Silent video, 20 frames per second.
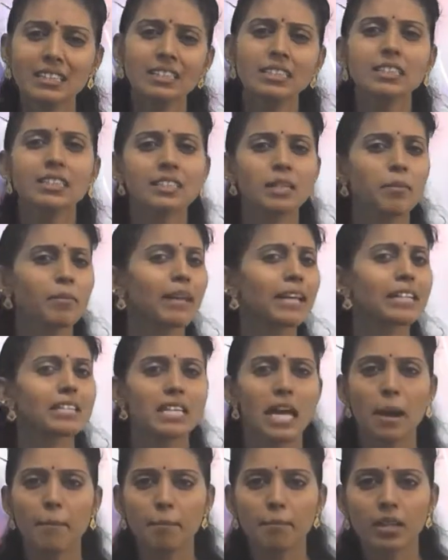us see some
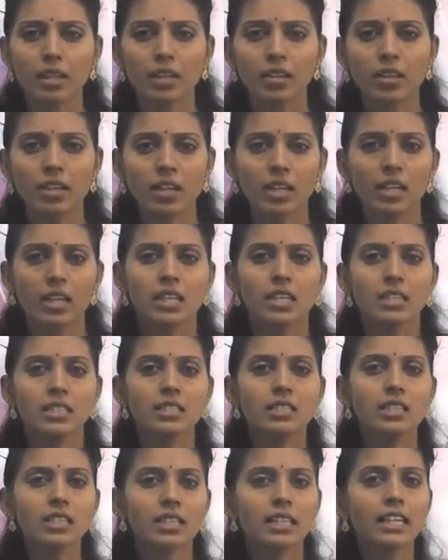example.
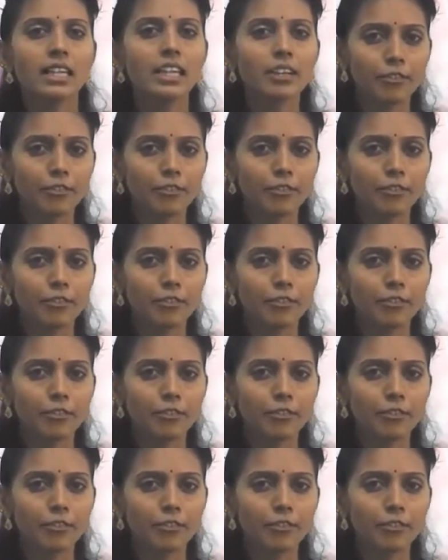See,